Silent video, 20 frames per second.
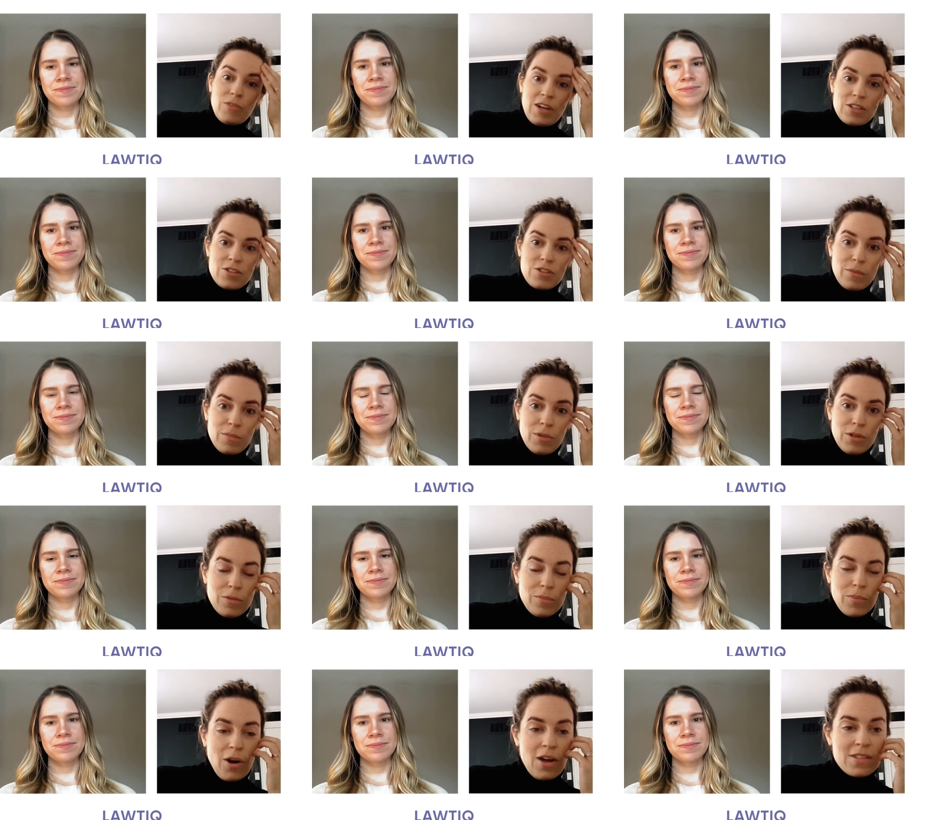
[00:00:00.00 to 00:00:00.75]
Speaker 1: Human Rights
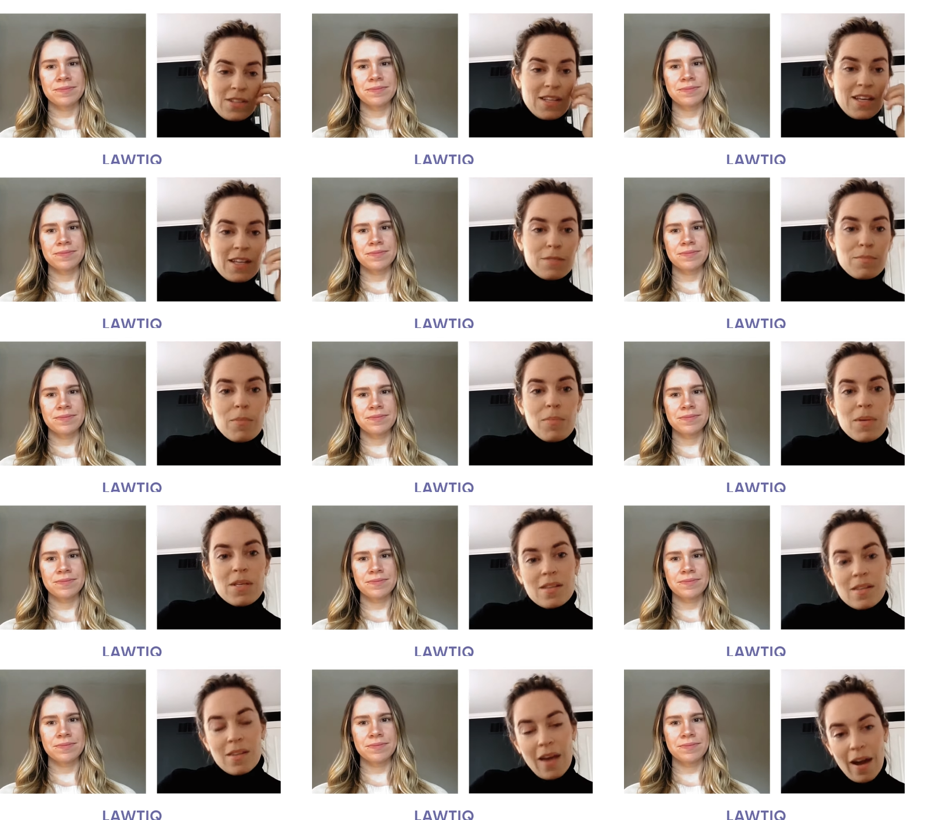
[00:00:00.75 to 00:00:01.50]
Tribunal process. But
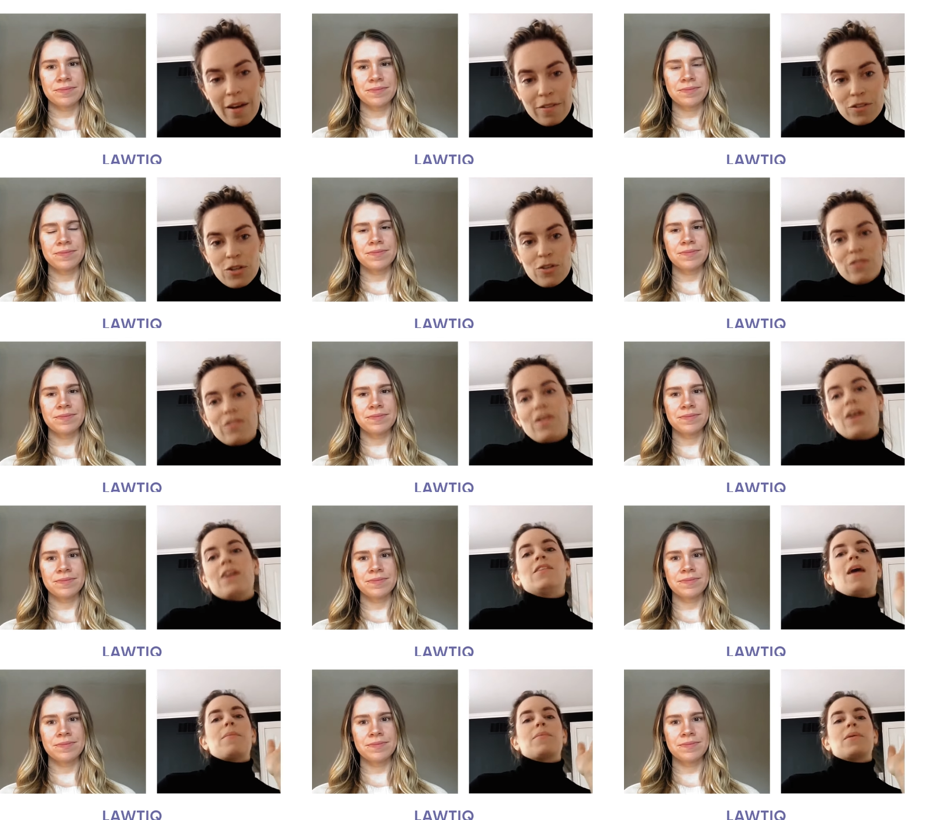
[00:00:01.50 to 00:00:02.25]
basically, after you
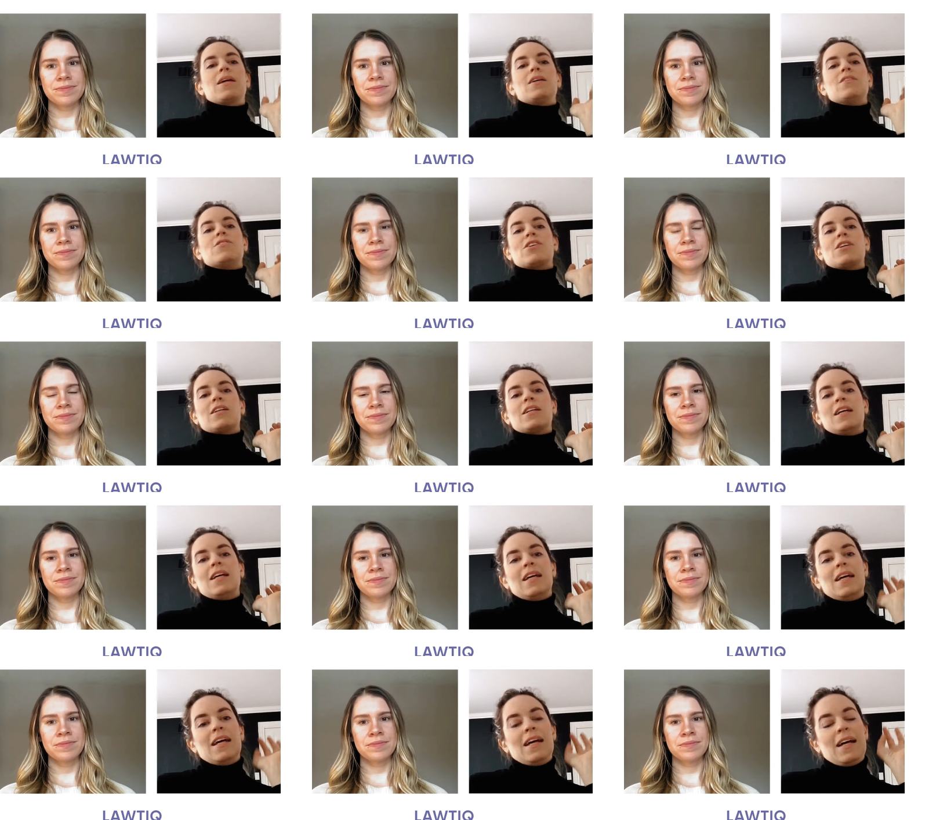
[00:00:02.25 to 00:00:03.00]
file the
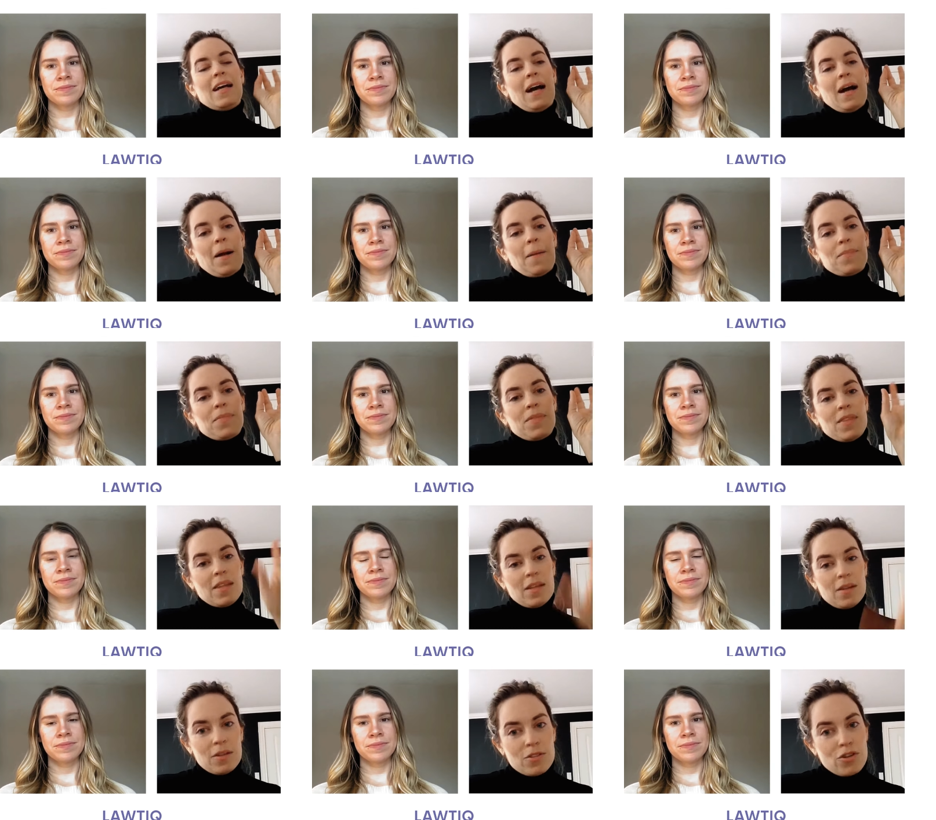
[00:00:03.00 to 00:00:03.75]
application,
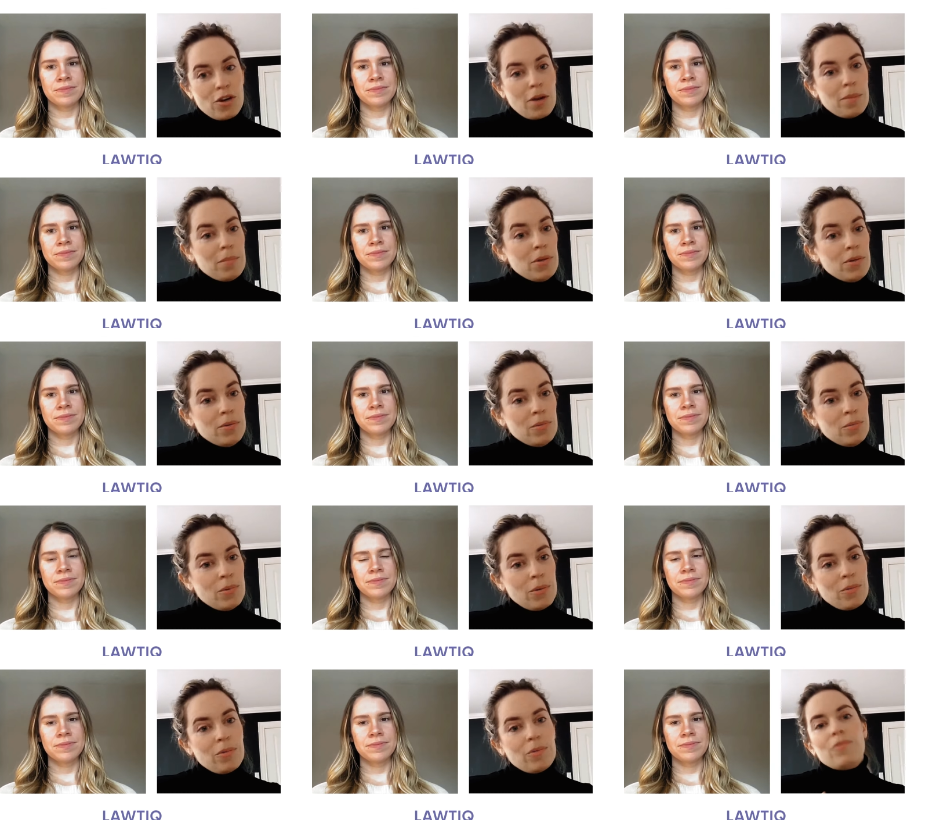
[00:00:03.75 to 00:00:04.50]
um, the
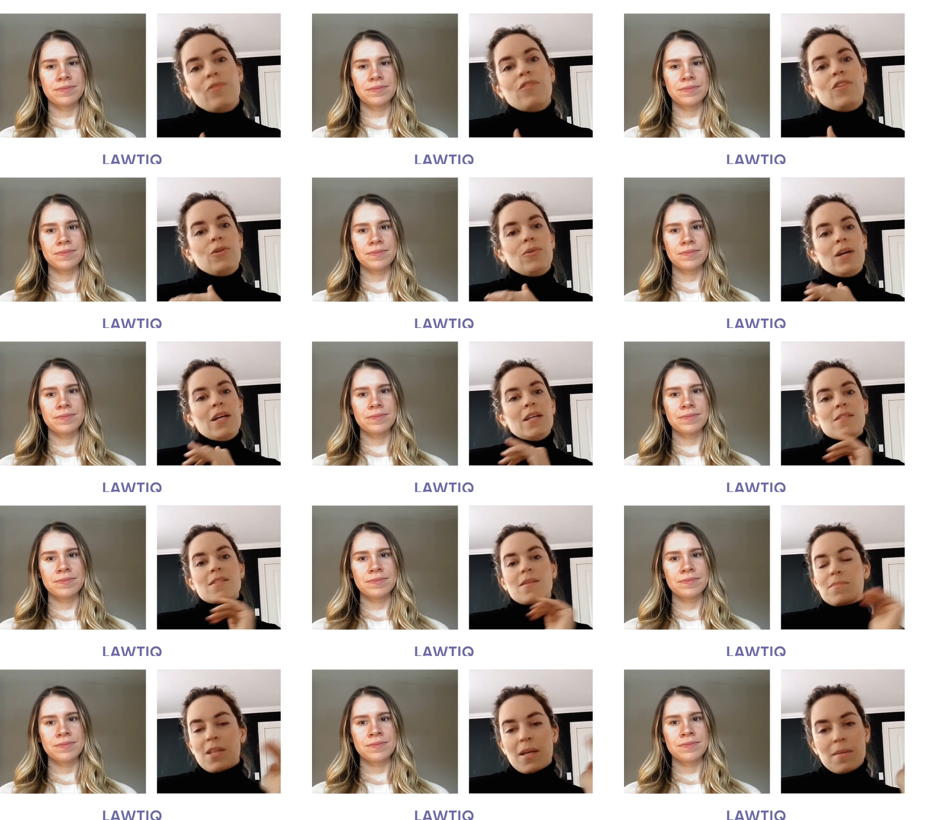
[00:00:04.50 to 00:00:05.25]
tribunal will review
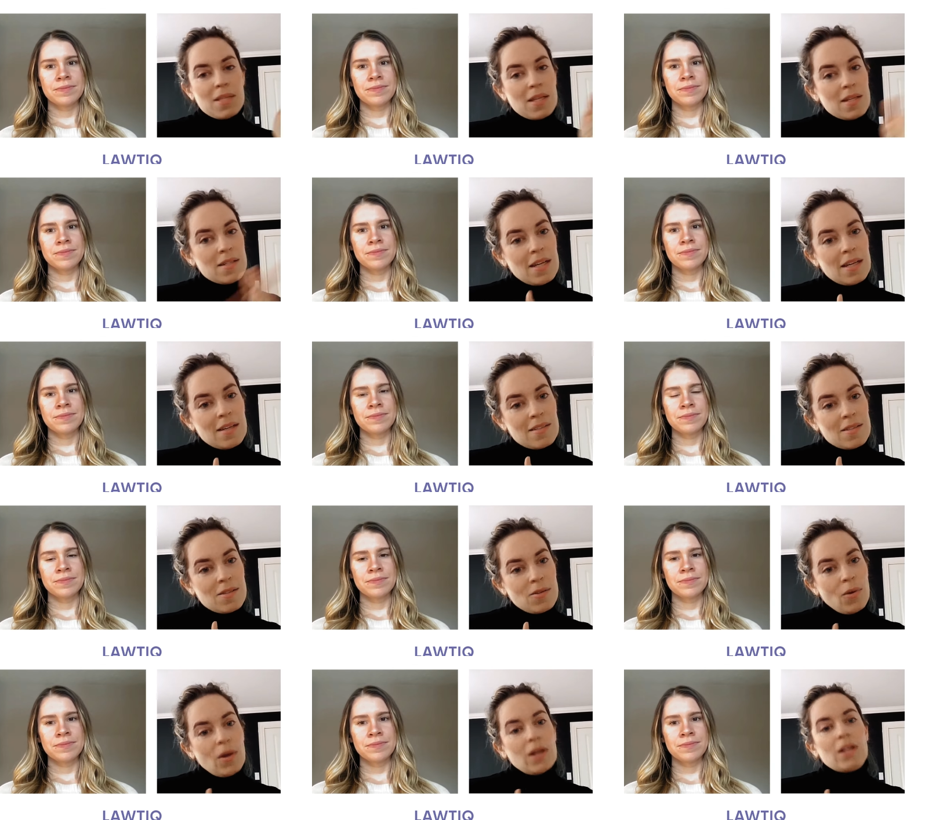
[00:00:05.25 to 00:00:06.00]
it. Sometimes that
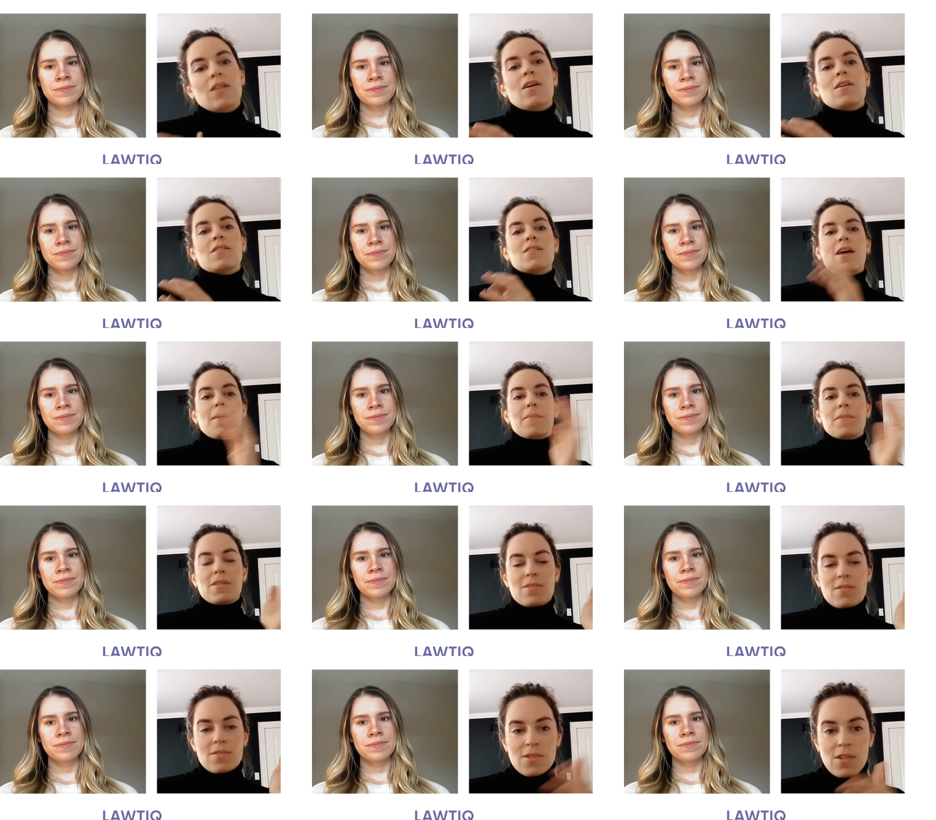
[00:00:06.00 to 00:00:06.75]
takes quite a long time
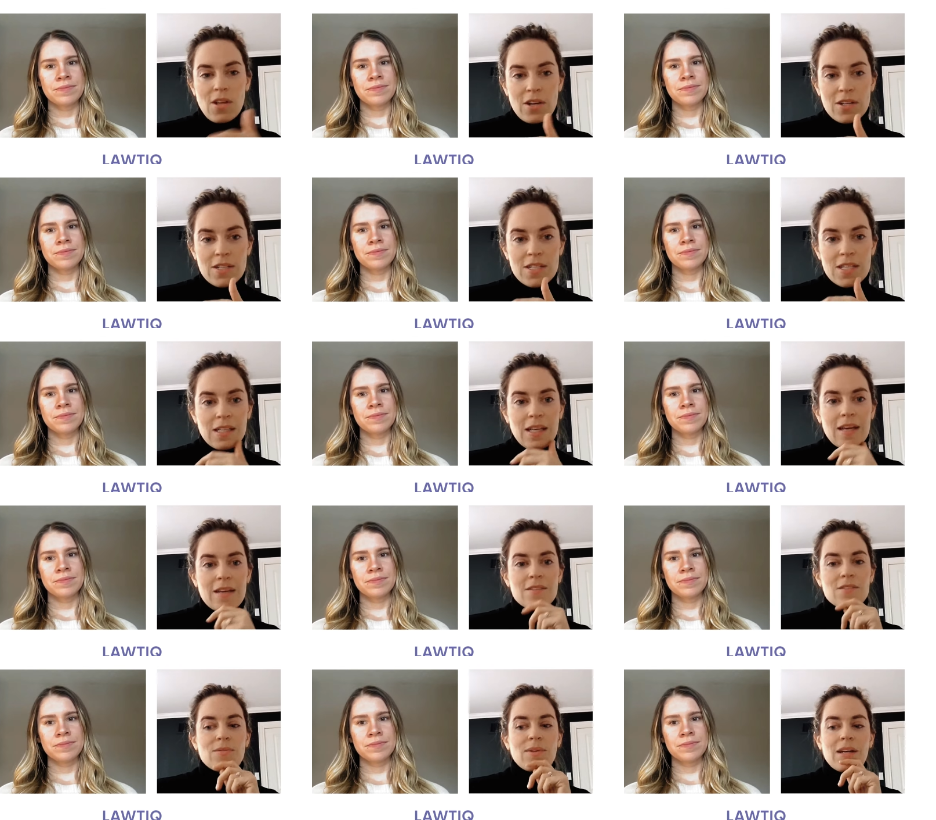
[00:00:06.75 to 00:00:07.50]
because there's a lot of
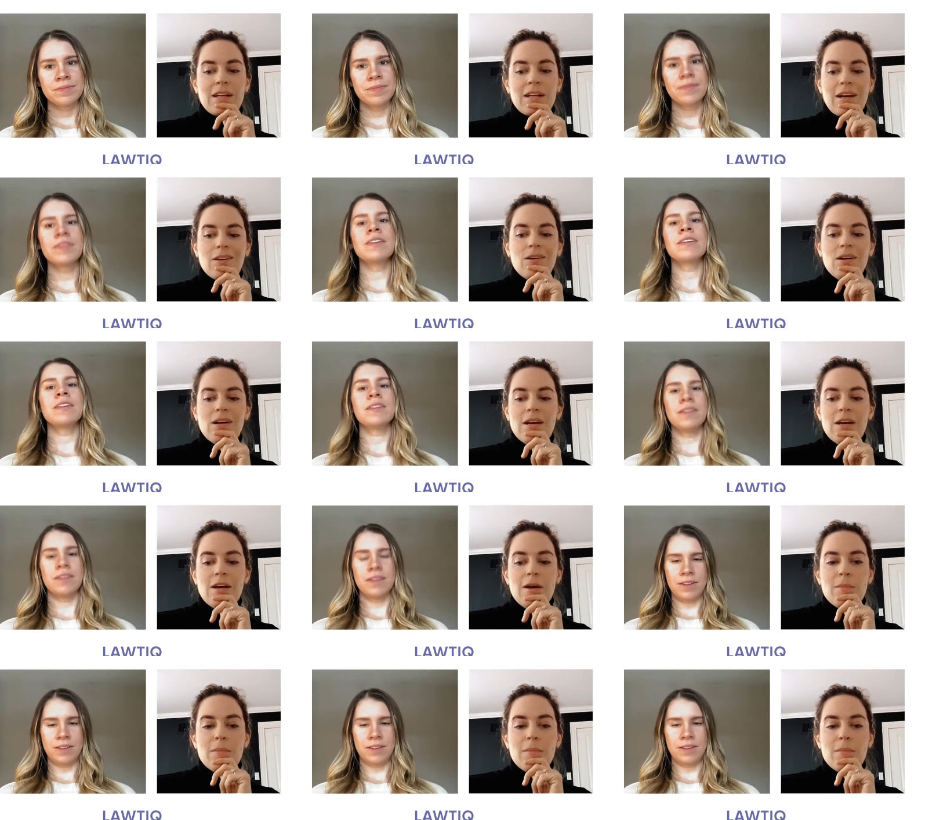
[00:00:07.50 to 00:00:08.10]
delays right now.